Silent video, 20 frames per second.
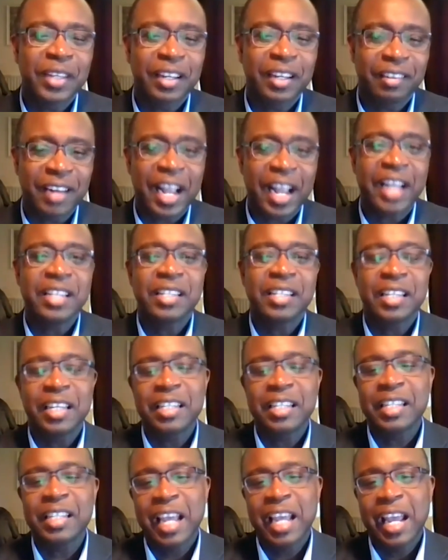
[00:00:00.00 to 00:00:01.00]

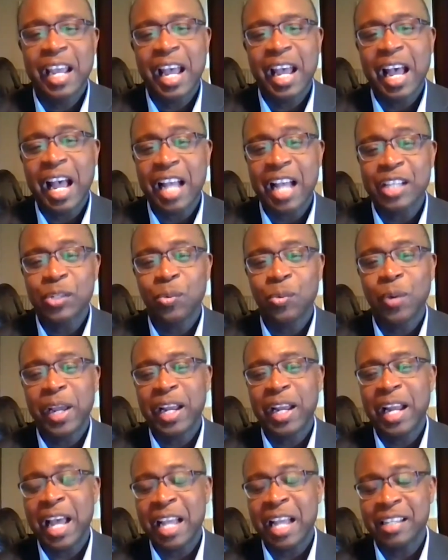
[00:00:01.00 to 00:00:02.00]
crisis, as
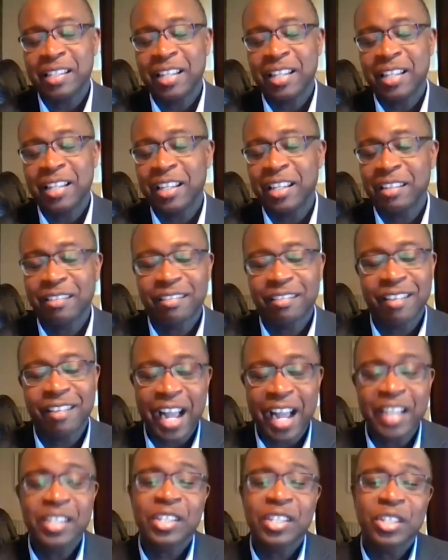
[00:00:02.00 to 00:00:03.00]
well as the
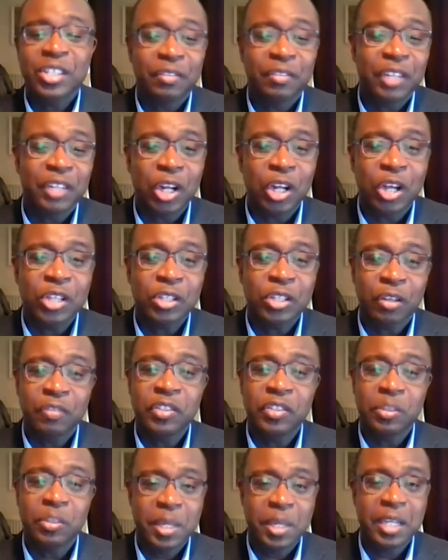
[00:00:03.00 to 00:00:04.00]
crisis of the loss
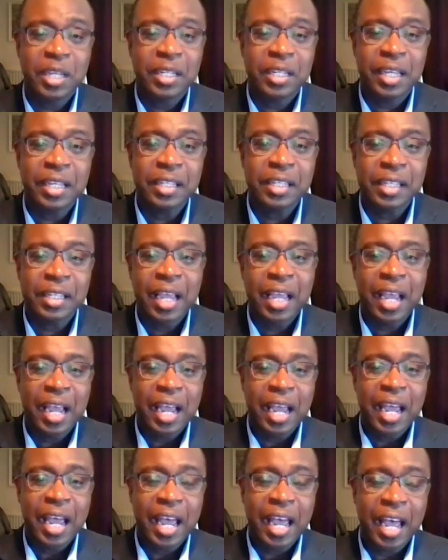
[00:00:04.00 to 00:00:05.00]
of species.
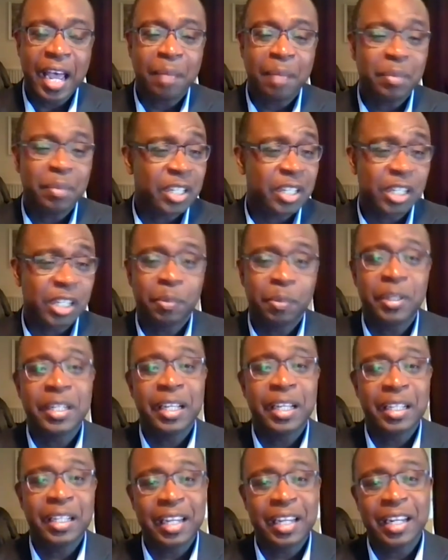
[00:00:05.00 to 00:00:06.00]
It is
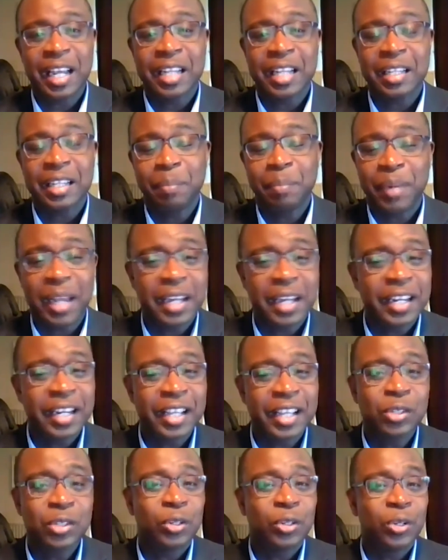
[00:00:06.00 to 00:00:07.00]
predicted that the
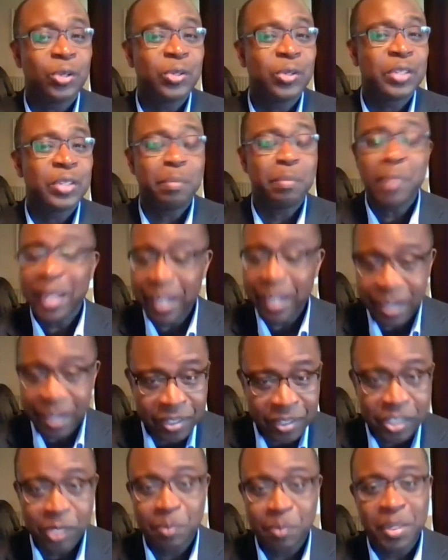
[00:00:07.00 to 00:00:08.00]
planet could lose 1
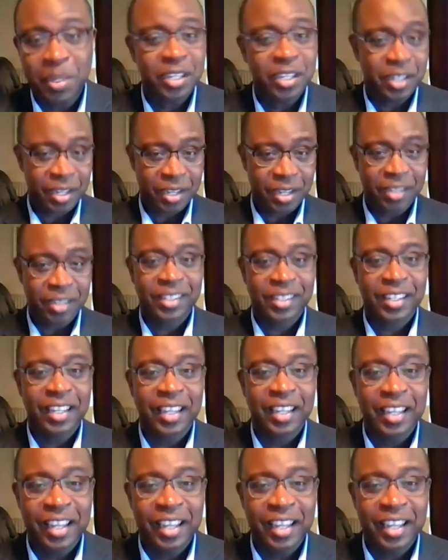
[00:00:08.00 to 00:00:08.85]
million species,